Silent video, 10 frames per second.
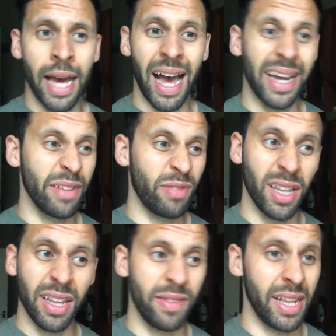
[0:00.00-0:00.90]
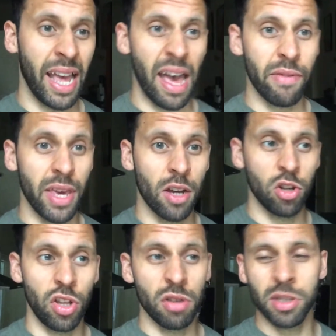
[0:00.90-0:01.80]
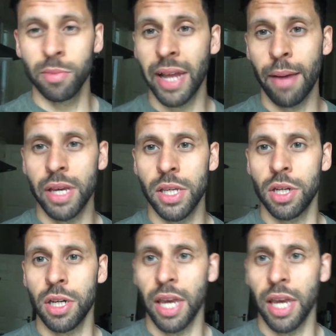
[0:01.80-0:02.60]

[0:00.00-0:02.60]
and if you're lifting heavy, it could do some damage